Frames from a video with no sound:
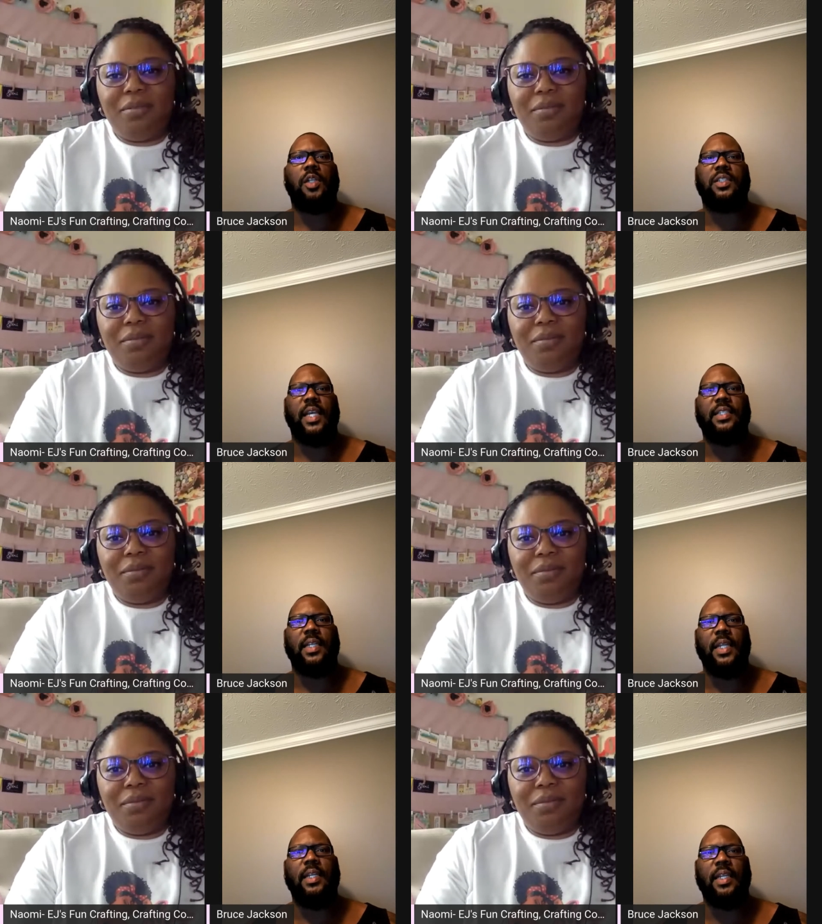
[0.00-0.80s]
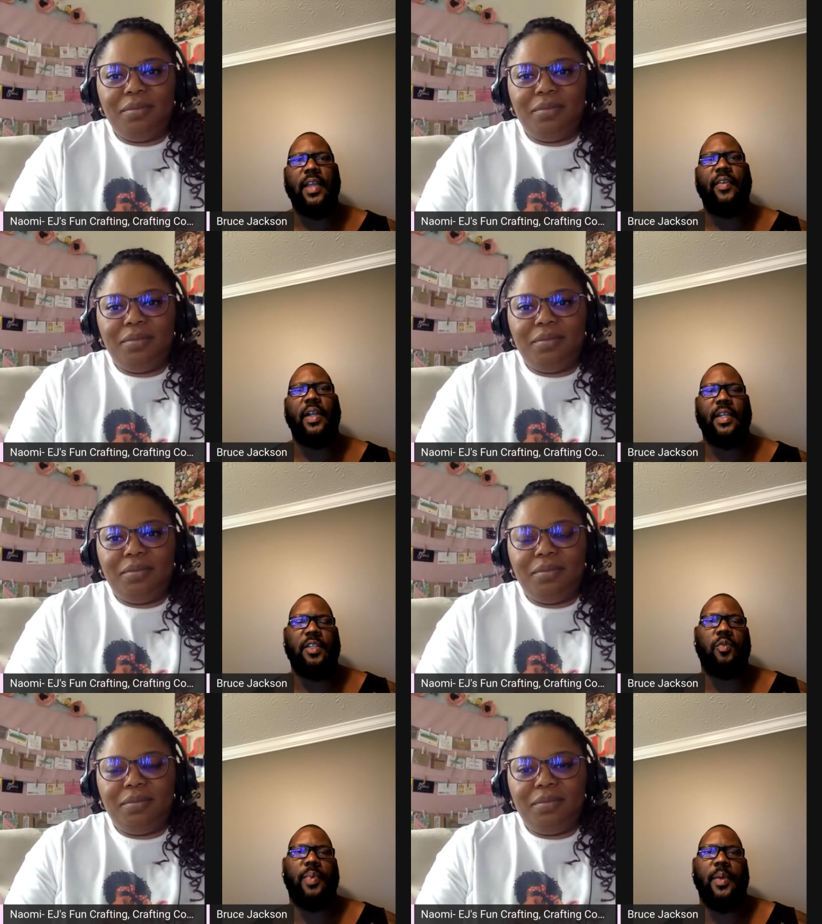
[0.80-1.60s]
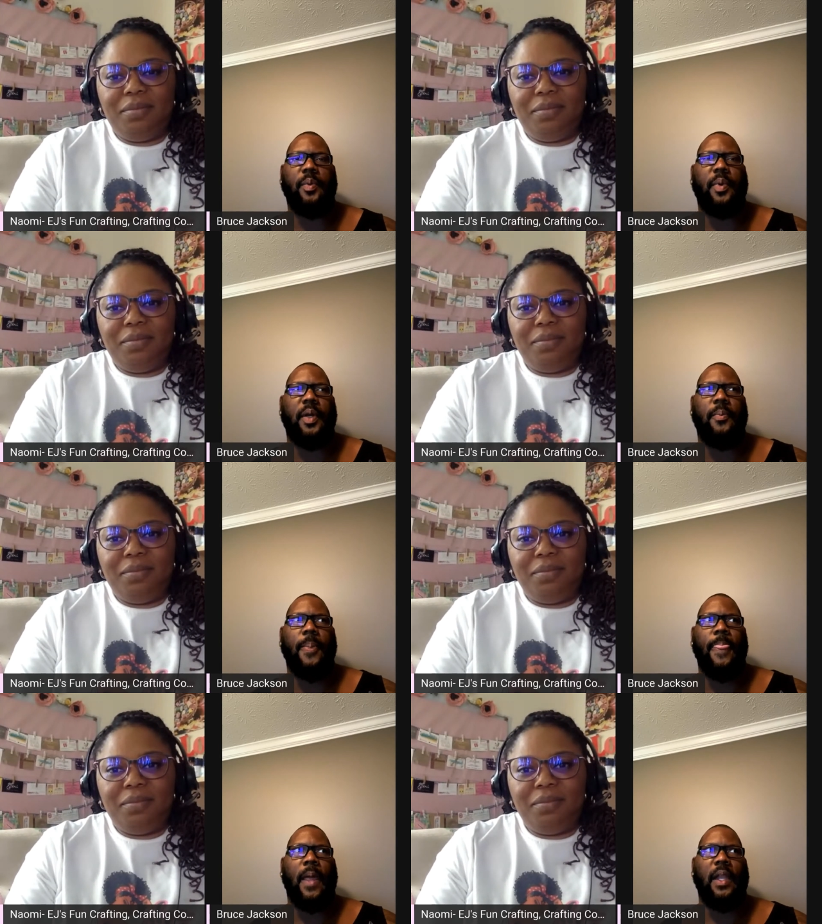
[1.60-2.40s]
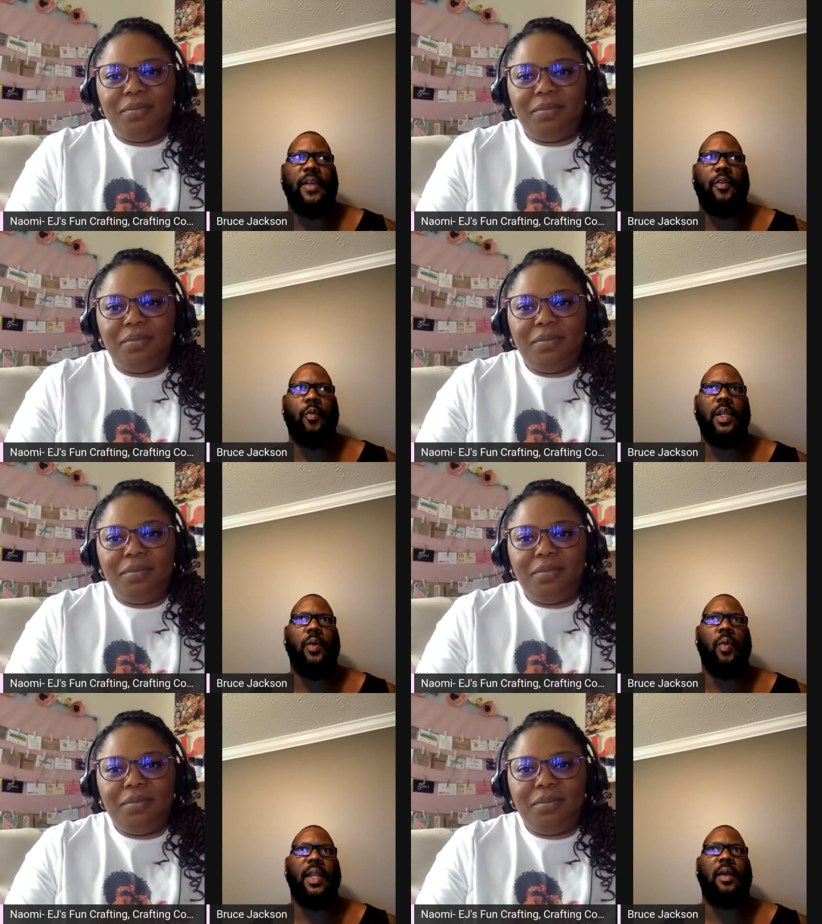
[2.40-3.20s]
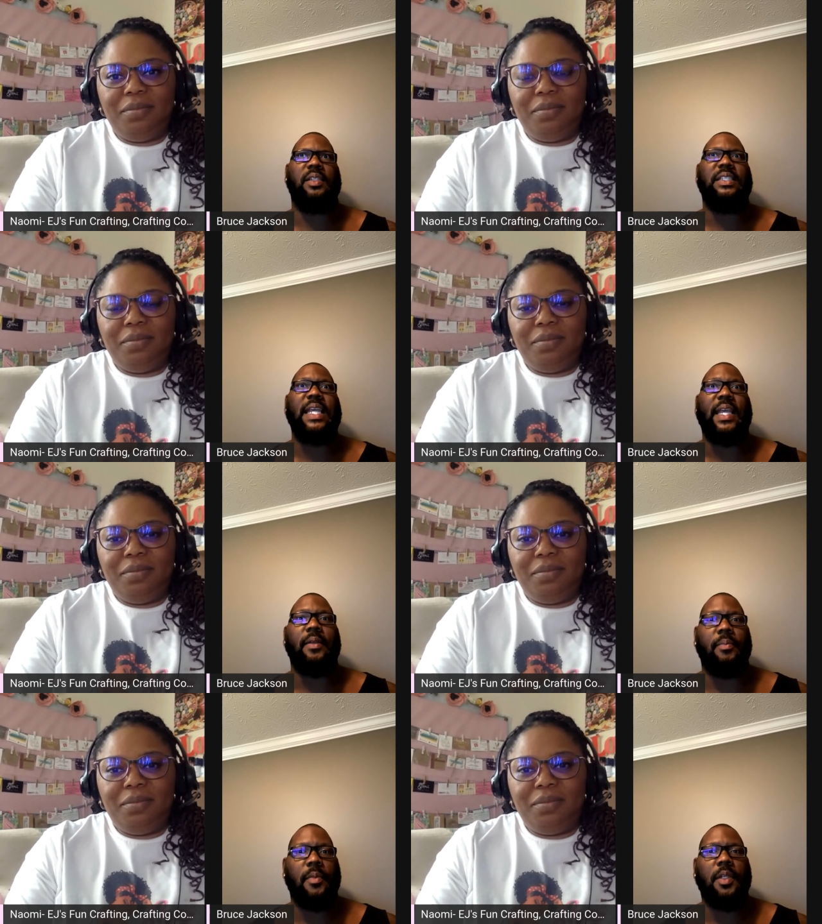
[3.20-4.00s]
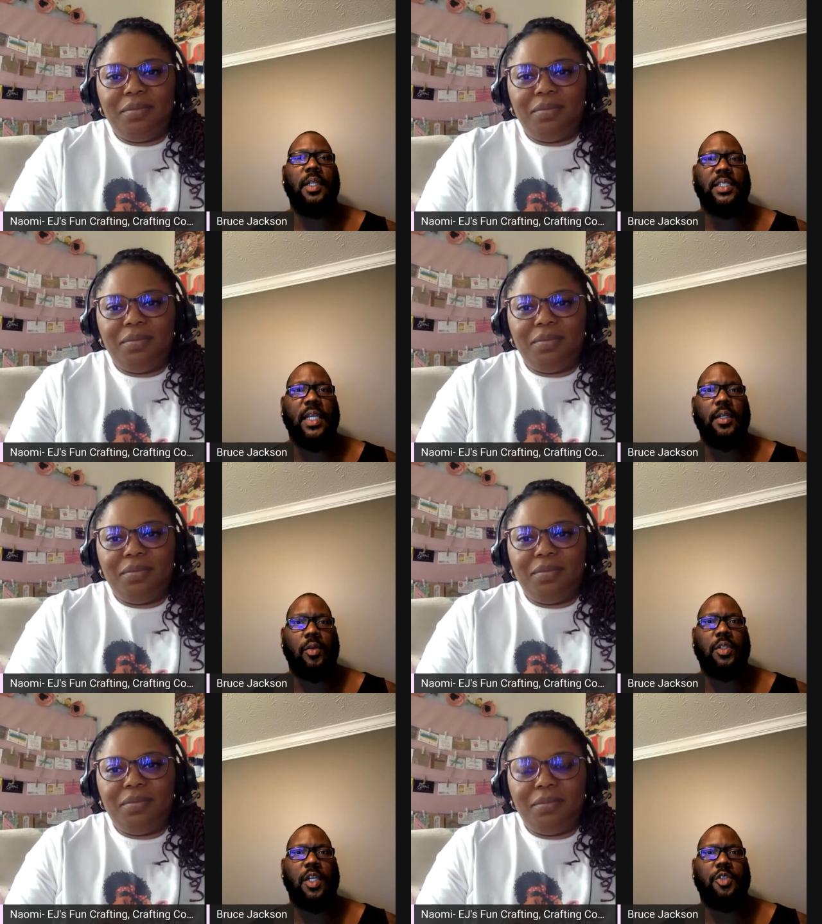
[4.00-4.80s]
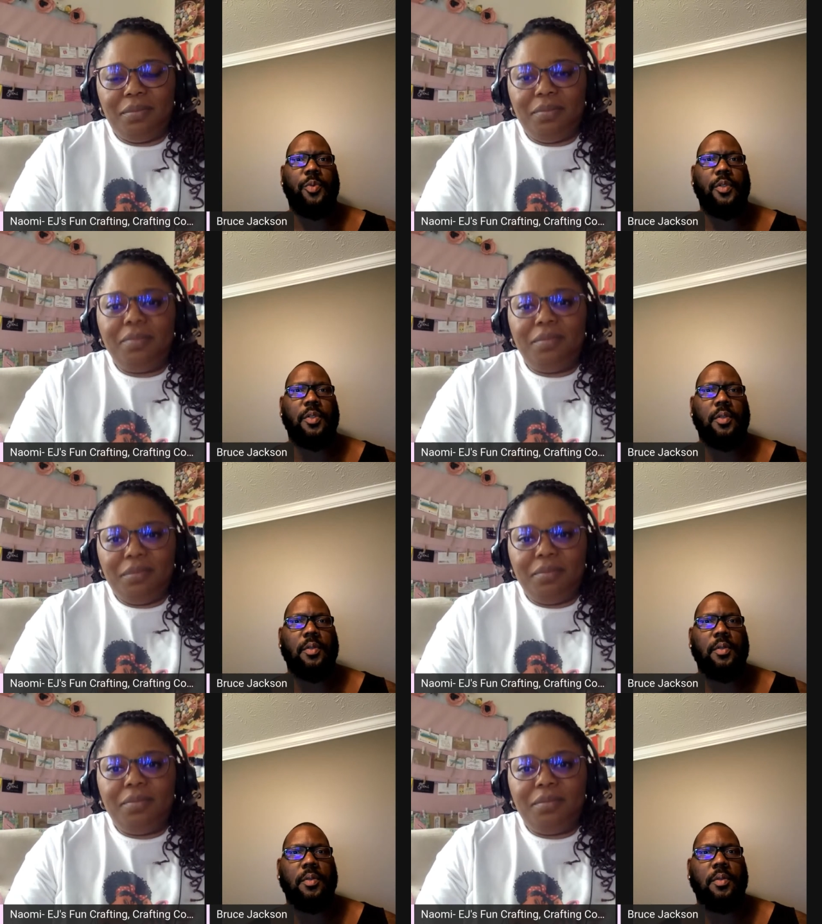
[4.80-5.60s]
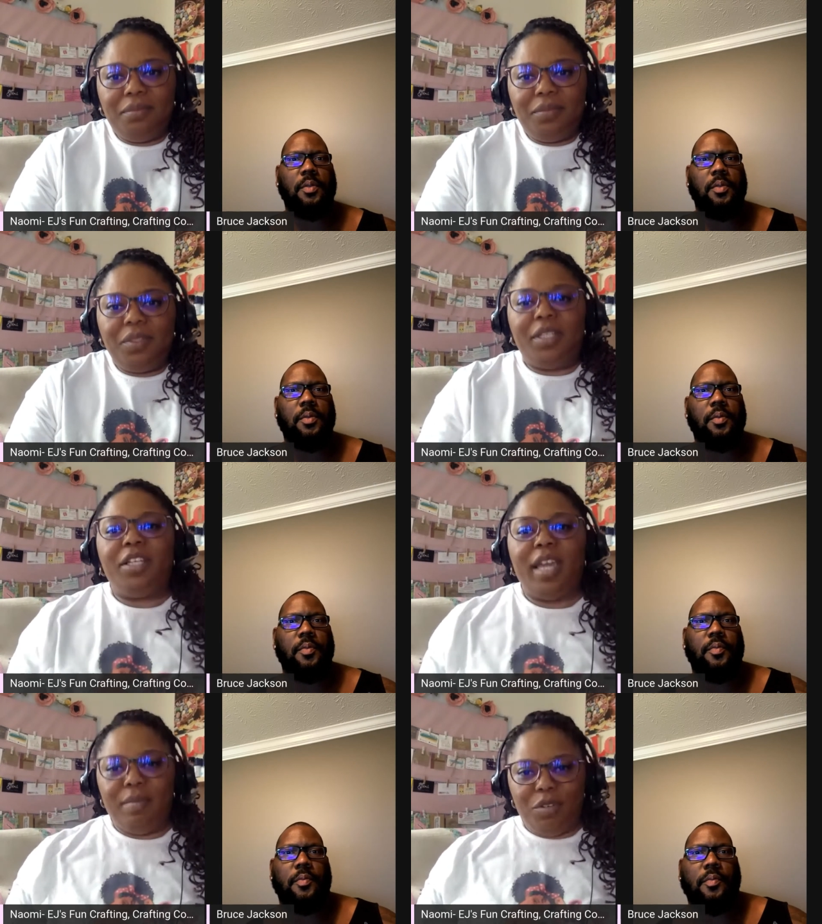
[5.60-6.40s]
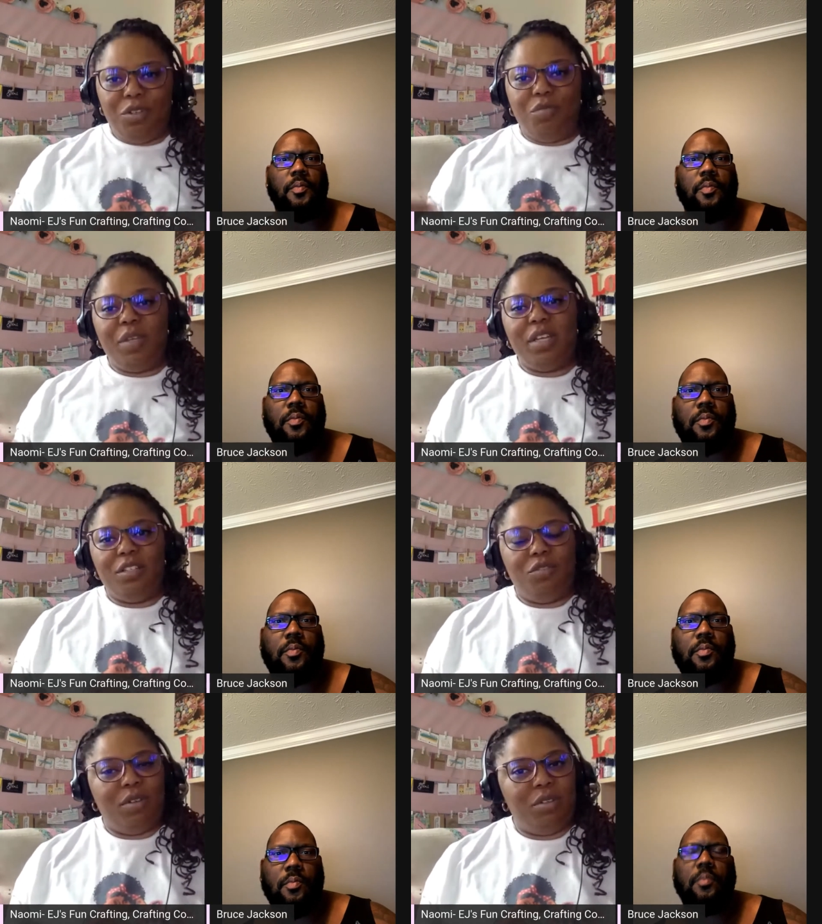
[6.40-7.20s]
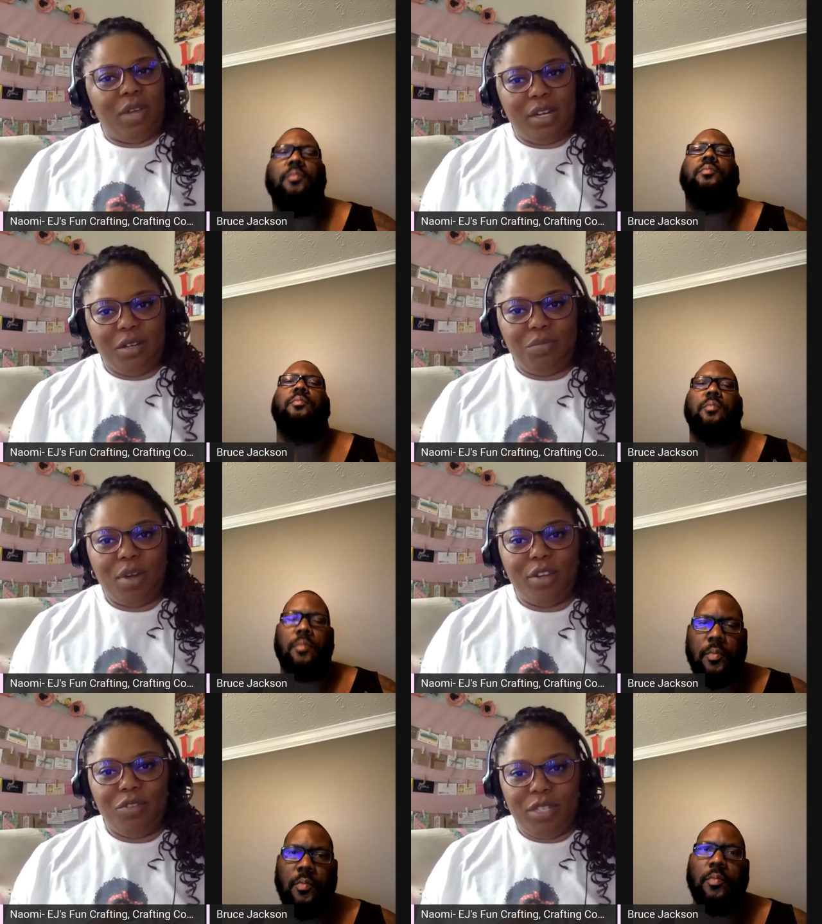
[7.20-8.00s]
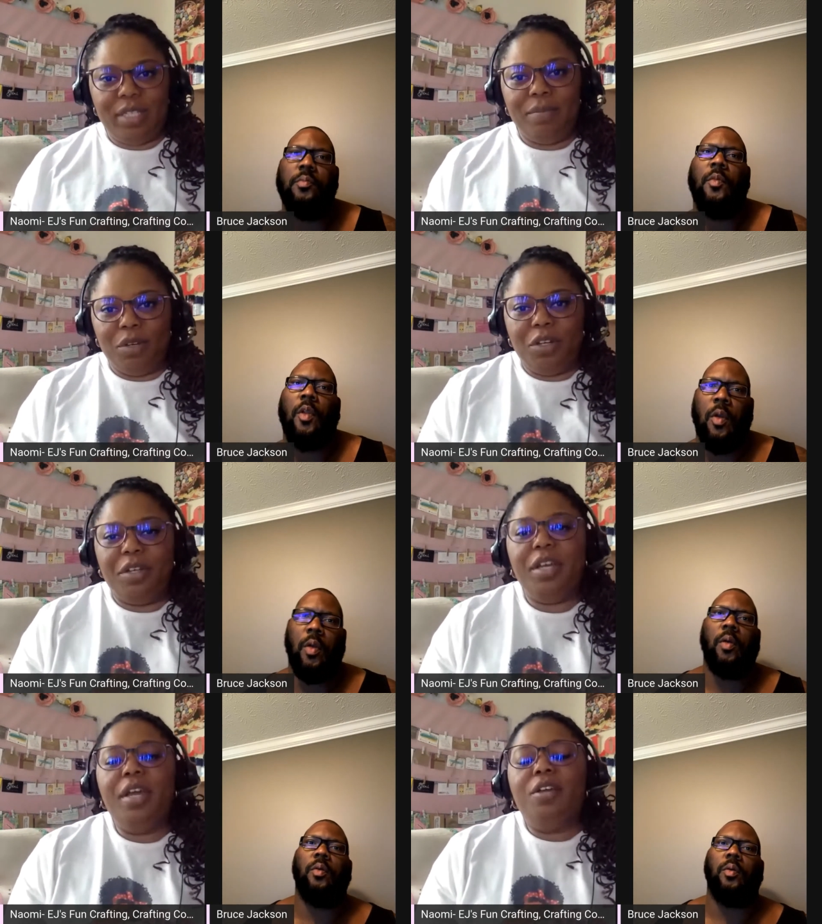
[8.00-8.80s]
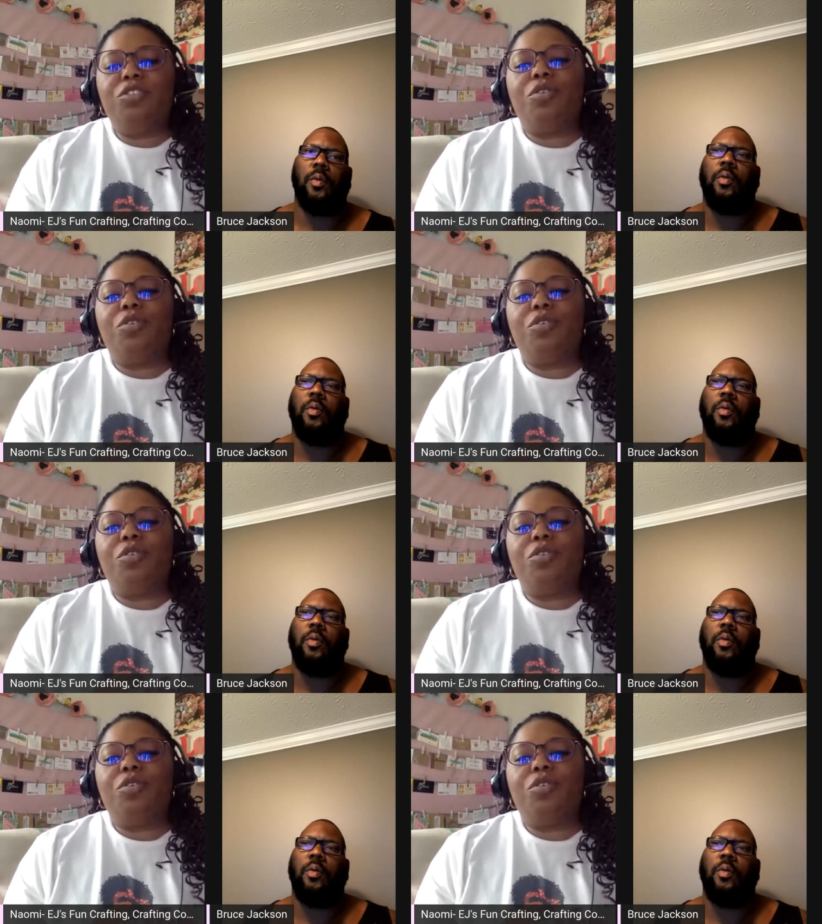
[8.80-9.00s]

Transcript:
Speaker 1: in case I need to leave ideas with people, but I never really went out seeking seeking those customers.
Speaker 2: They came to you because you you had a good product, you did something good. So